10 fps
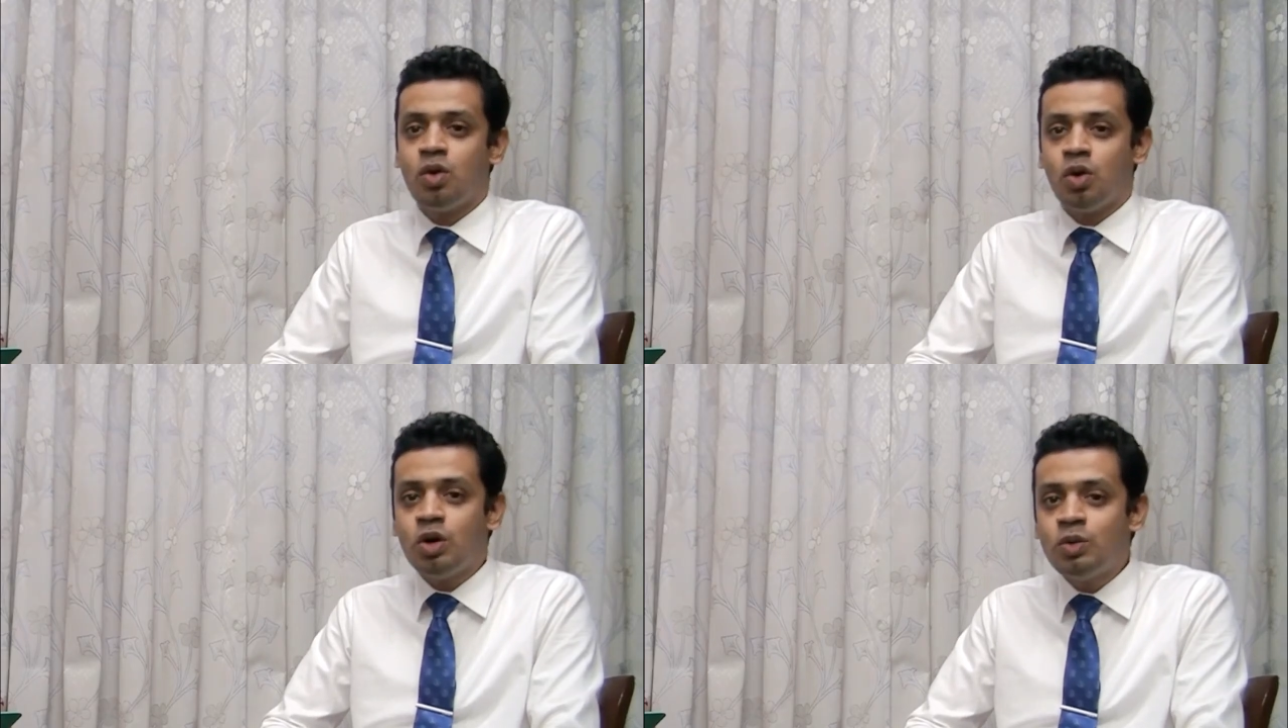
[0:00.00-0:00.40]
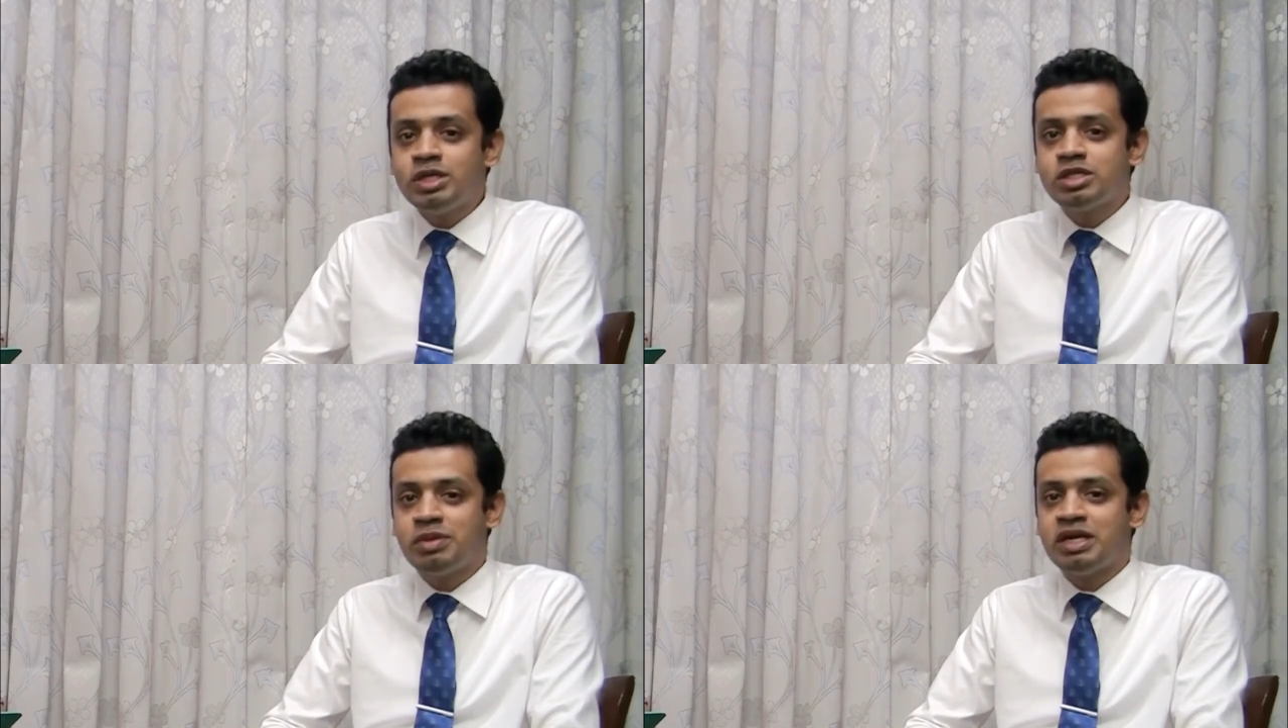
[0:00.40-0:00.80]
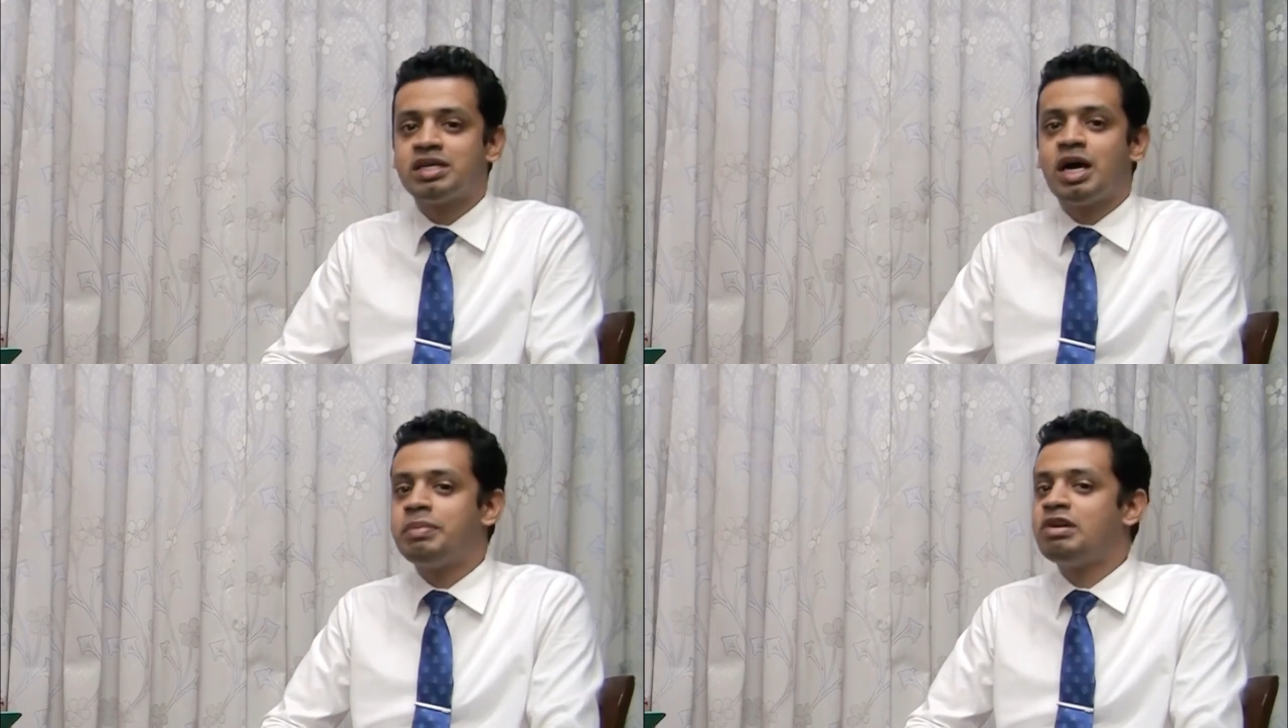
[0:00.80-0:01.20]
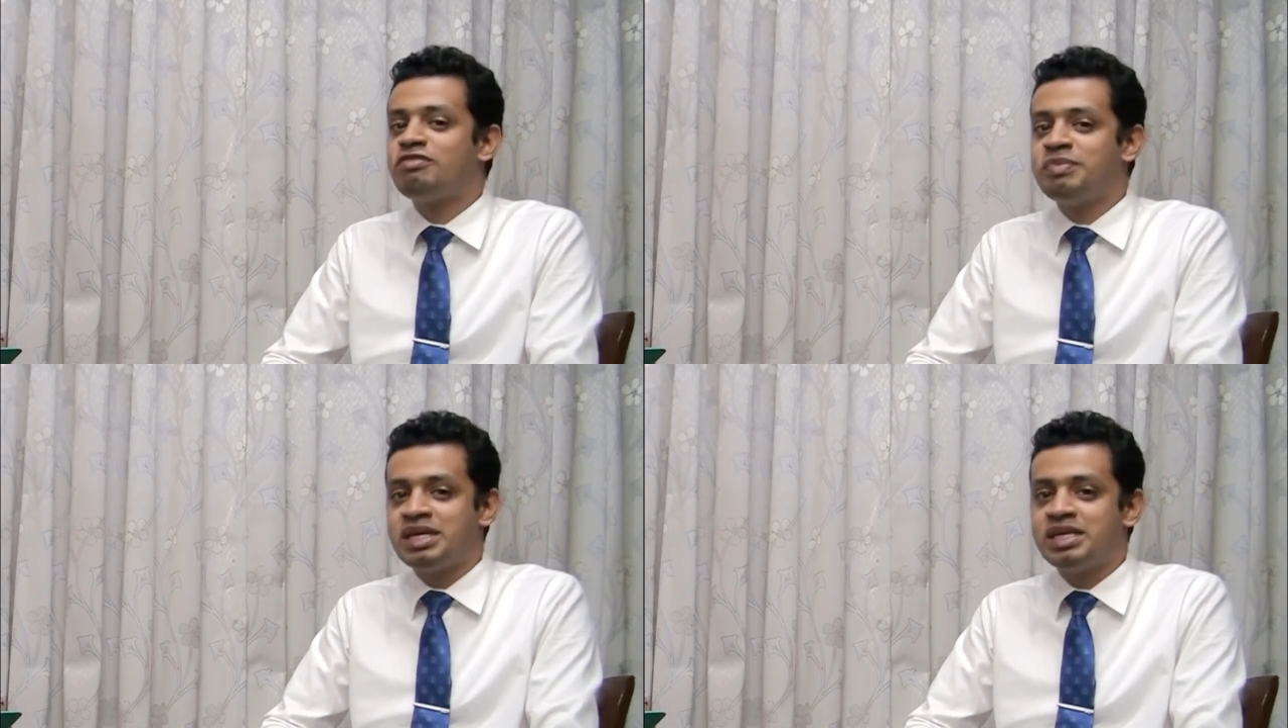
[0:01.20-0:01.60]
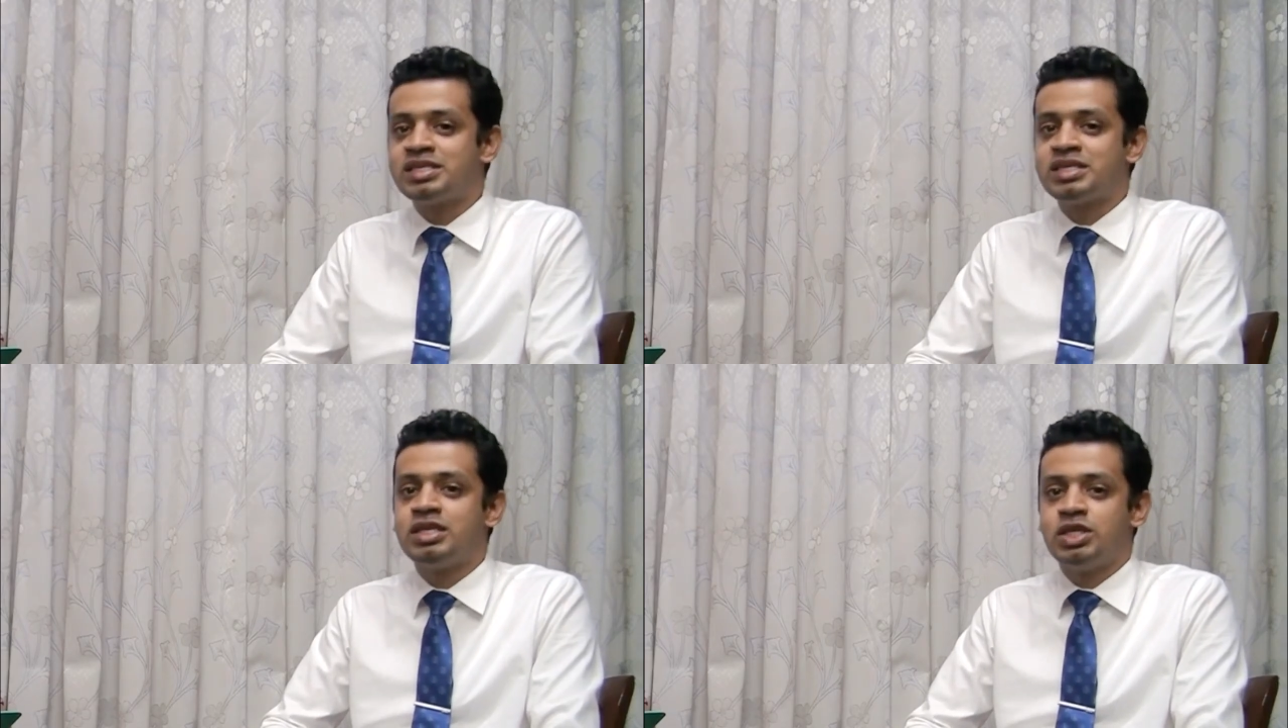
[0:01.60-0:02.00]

always spend a couple of minutes